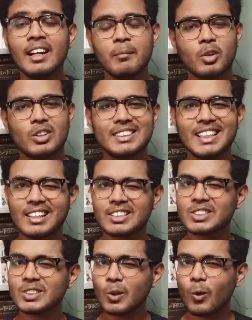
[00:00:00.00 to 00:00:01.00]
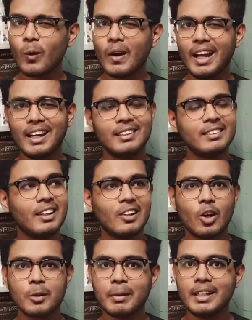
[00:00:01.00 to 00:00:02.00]
because they are slow and a
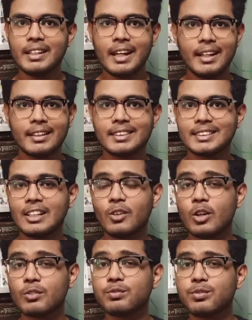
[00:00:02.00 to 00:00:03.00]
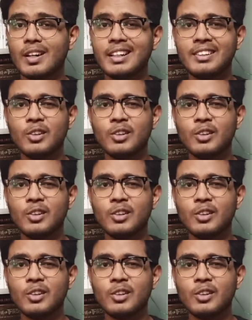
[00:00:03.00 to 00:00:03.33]
lot many characters are not fun.